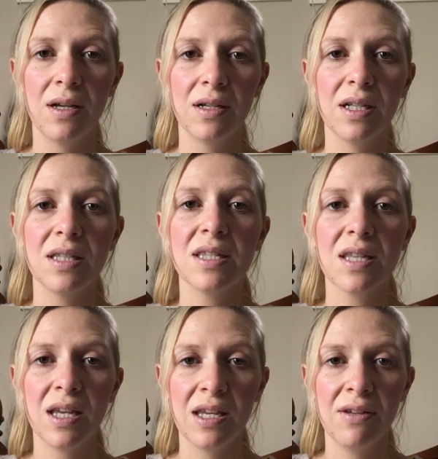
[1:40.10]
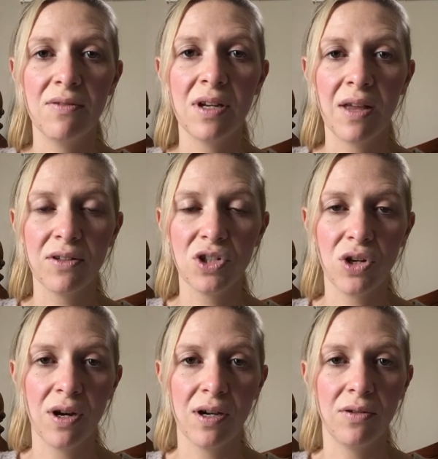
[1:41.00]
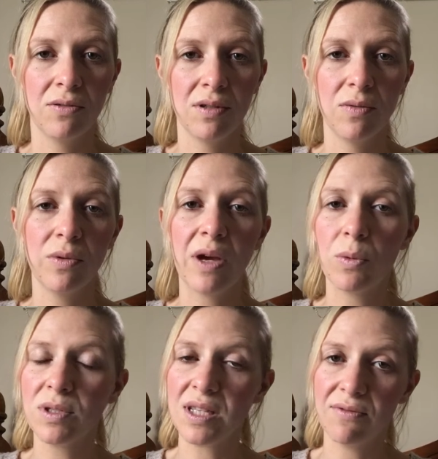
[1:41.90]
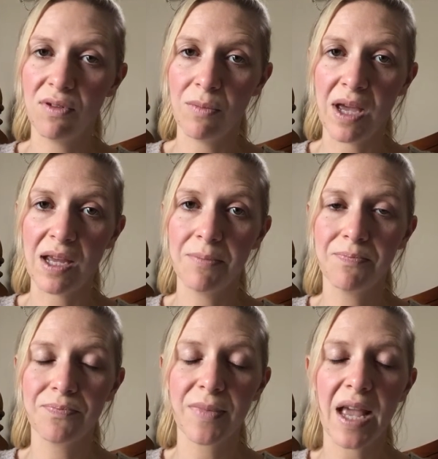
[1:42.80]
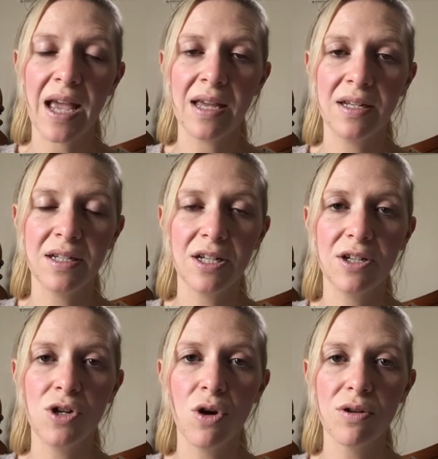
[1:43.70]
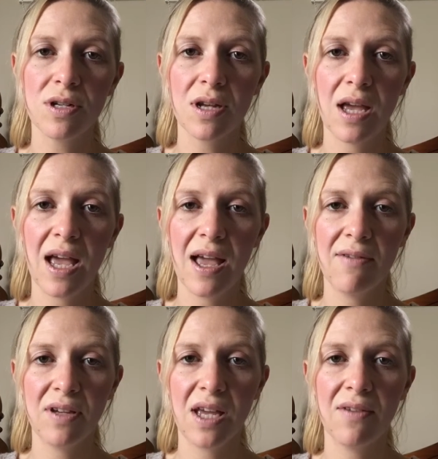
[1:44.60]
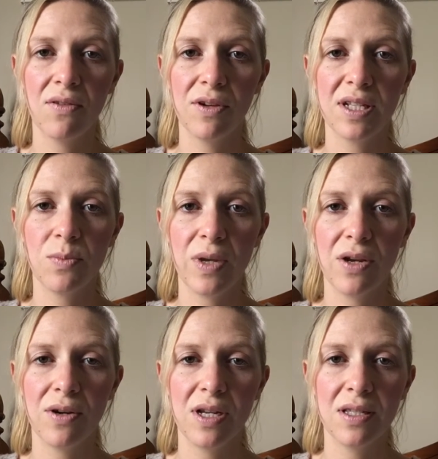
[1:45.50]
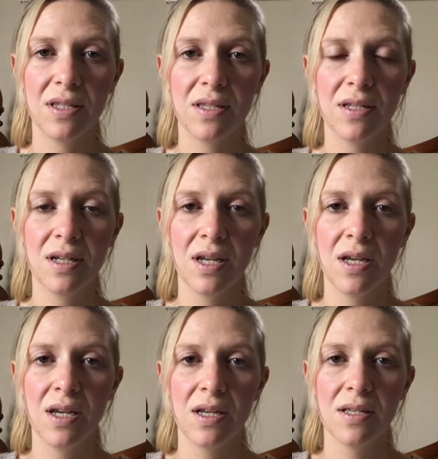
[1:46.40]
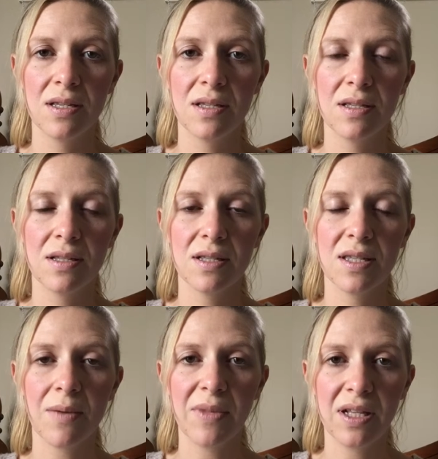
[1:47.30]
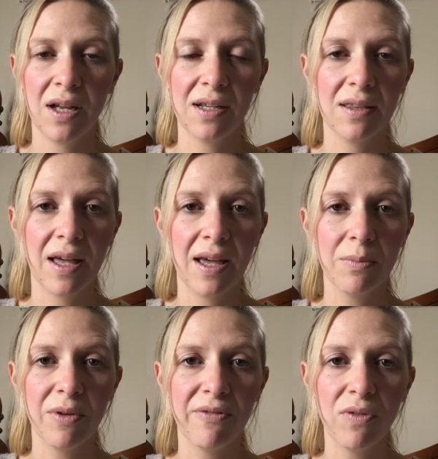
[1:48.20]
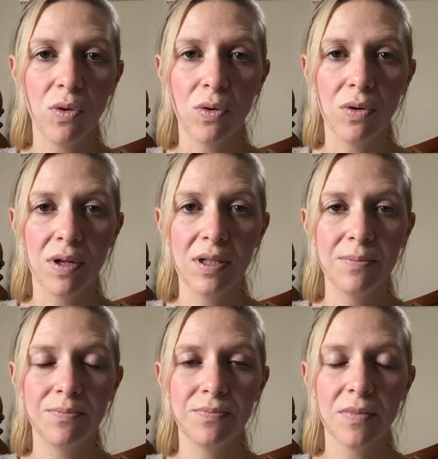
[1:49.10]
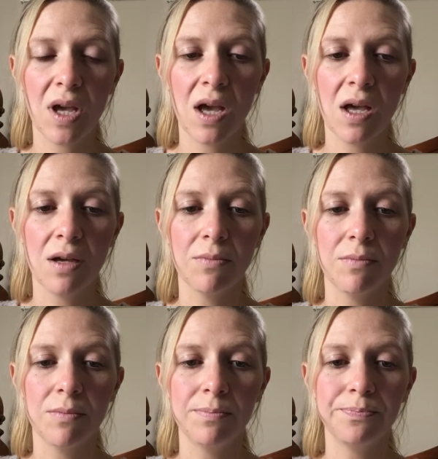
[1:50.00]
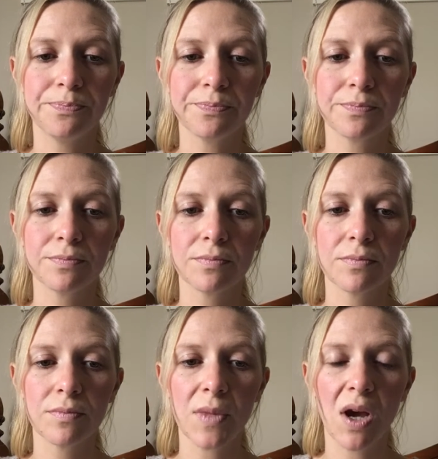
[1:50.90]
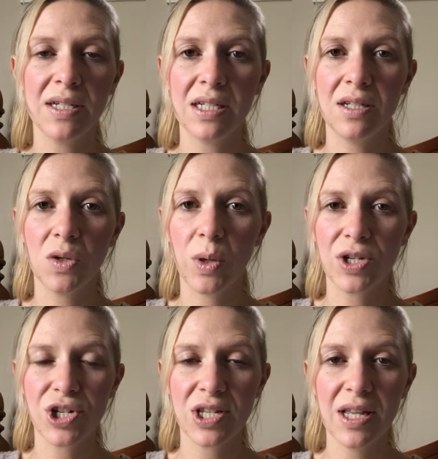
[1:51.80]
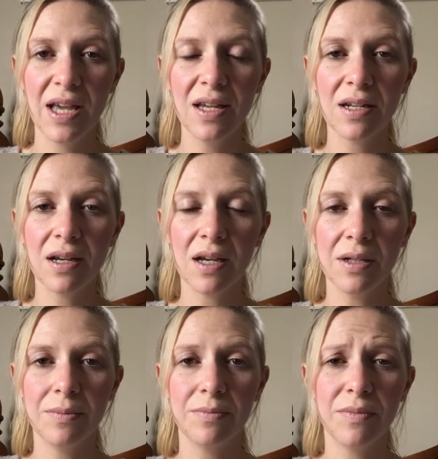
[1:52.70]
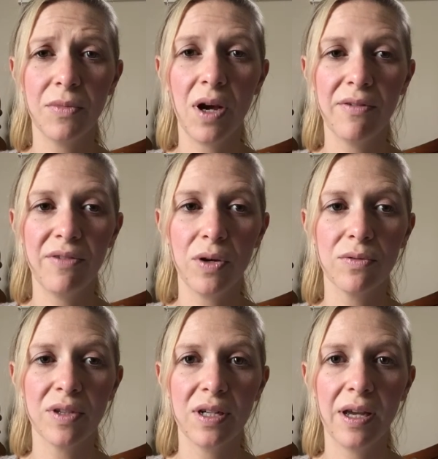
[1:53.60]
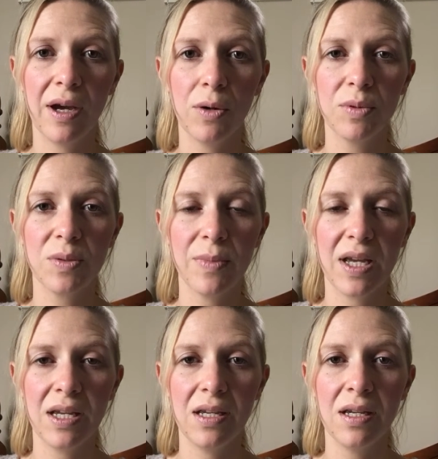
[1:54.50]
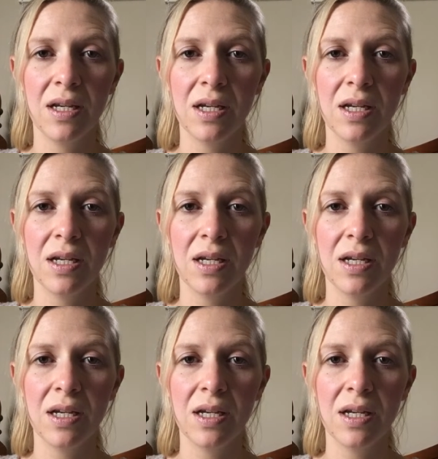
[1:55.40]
conceive another child. Well, that was it for me, and not having ever experienced something like that before, I didn't question that. I felt that it helped me